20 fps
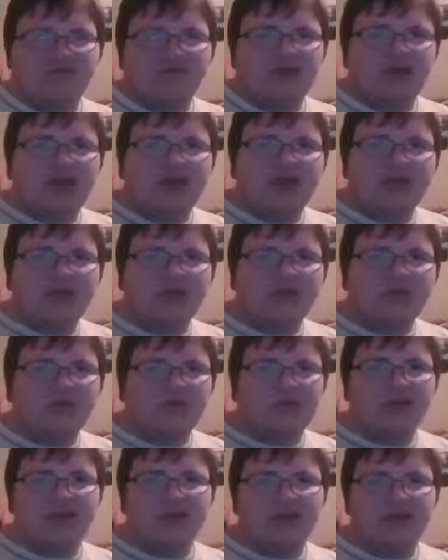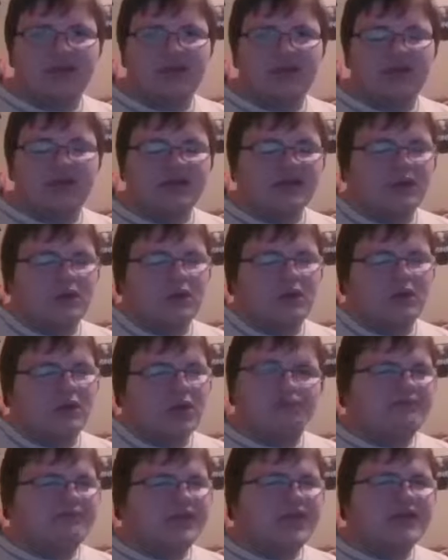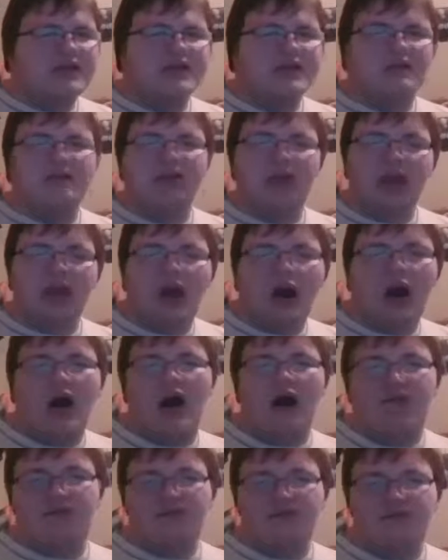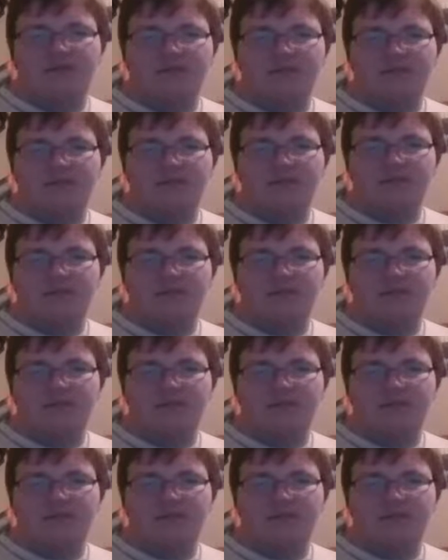for that stupid incident. So pissed me off.